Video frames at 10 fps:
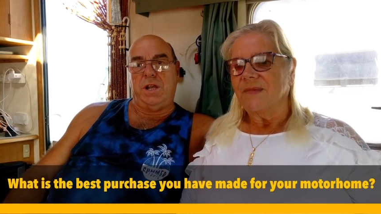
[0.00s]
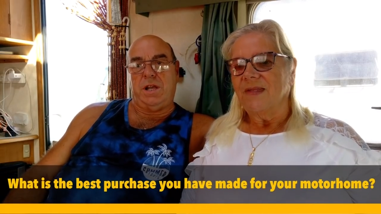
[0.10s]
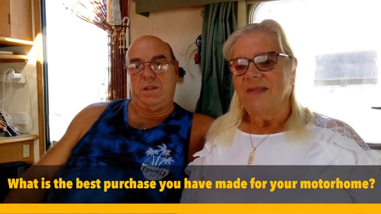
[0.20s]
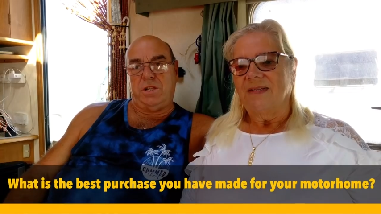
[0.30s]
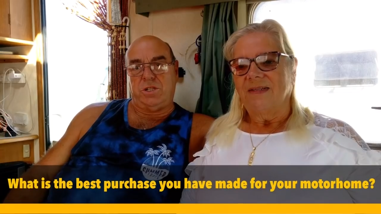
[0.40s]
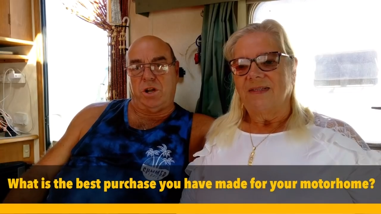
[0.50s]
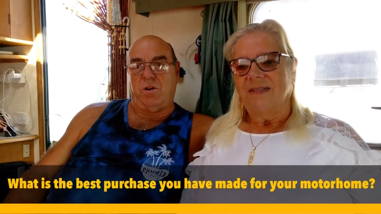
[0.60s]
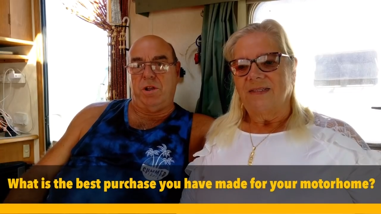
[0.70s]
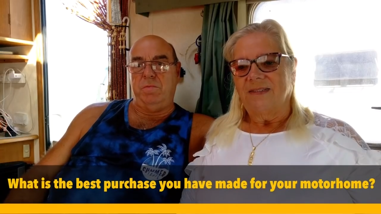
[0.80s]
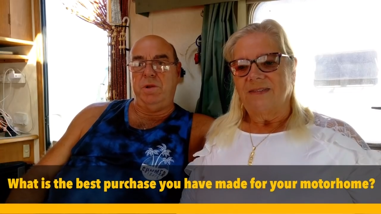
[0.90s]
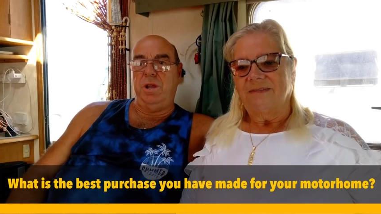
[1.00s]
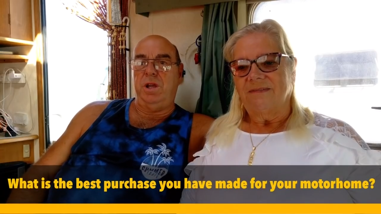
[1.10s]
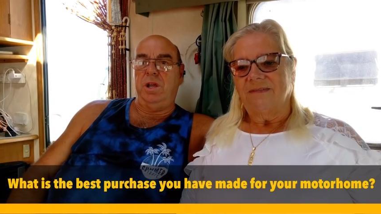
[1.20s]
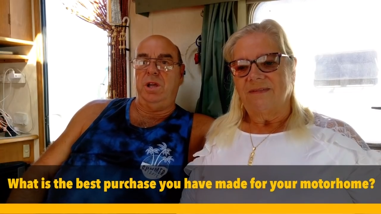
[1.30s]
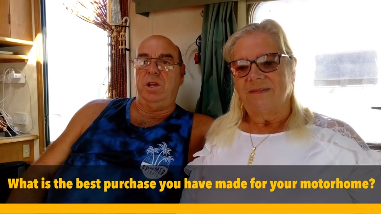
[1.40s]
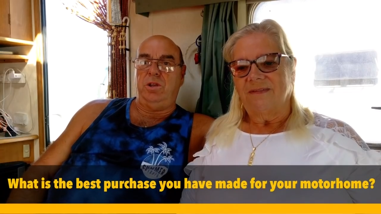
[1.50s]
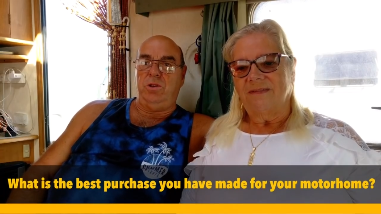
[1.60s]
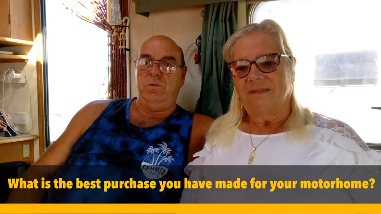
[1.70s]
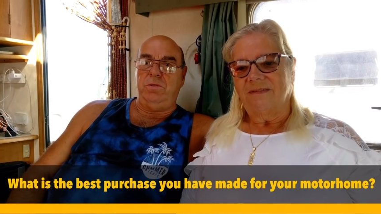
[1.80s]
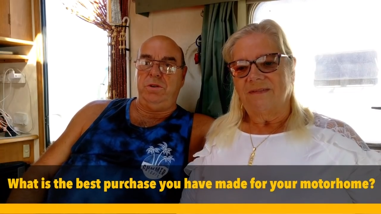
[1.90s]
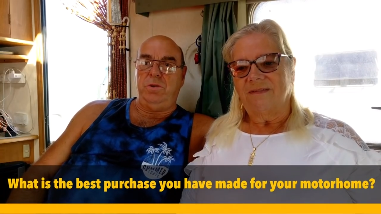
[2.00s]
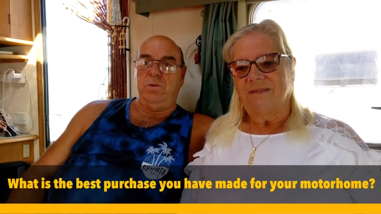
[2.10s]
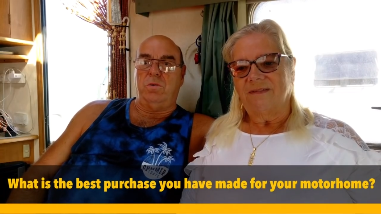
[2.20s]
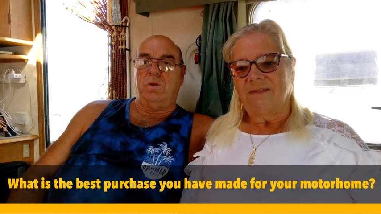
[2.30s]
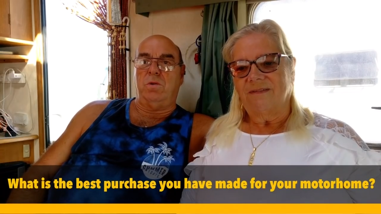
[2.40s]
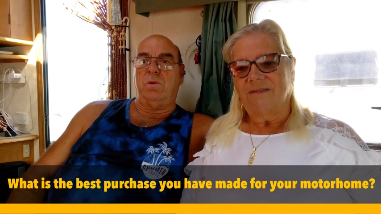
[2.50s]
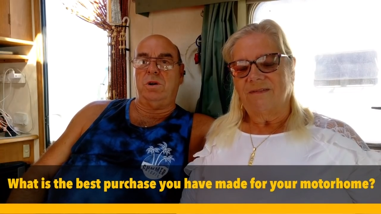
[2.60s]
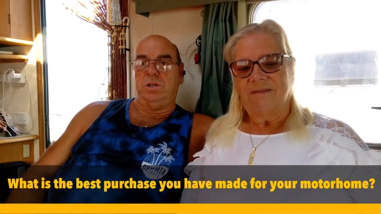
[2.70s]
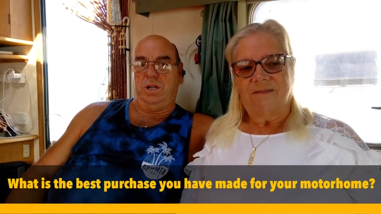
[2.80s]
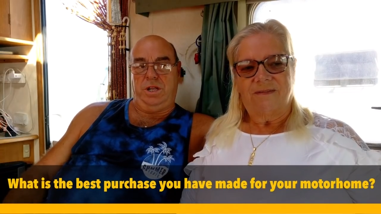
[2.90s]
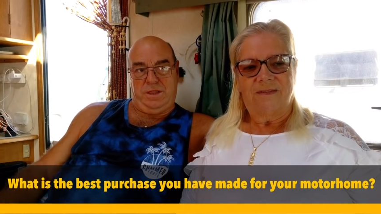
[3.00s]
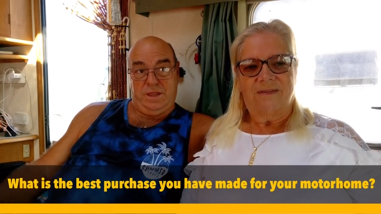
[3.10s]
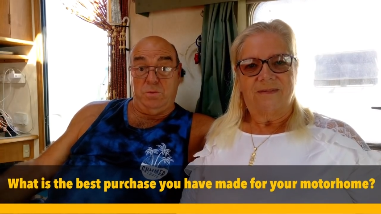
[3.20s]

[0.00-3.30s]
Speaker 1: at the time, you you go oh what like